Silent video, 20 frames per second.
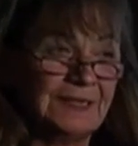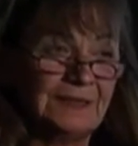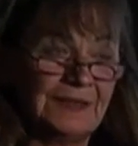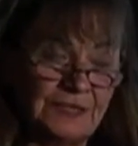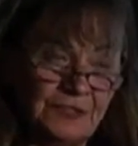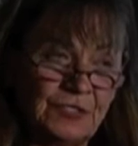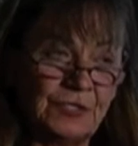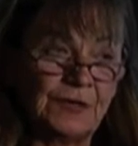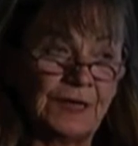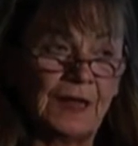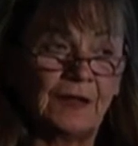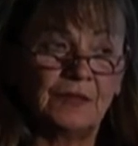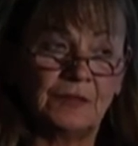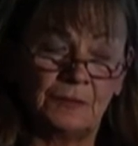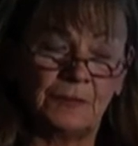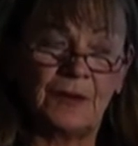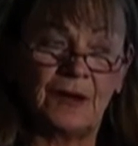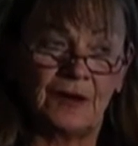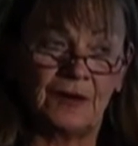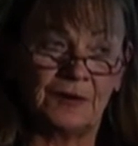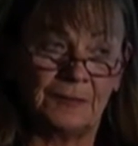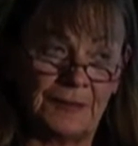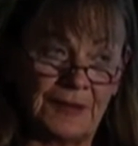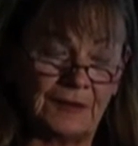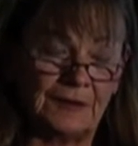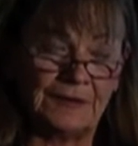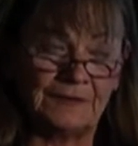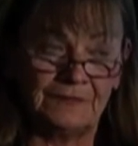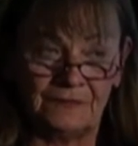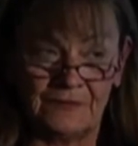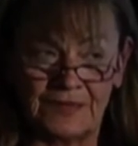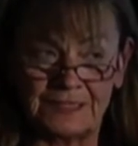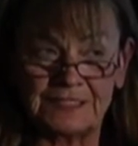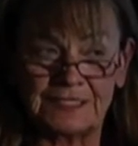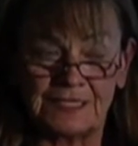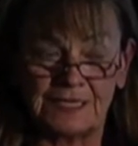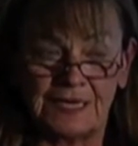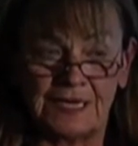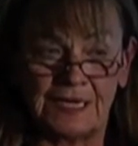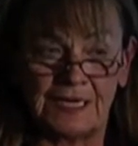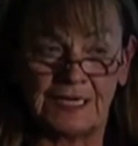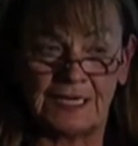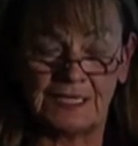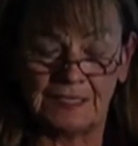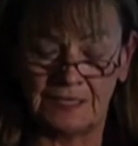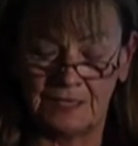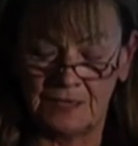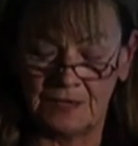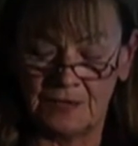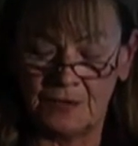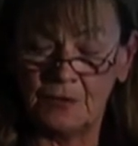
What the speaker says: They took out the part about investigating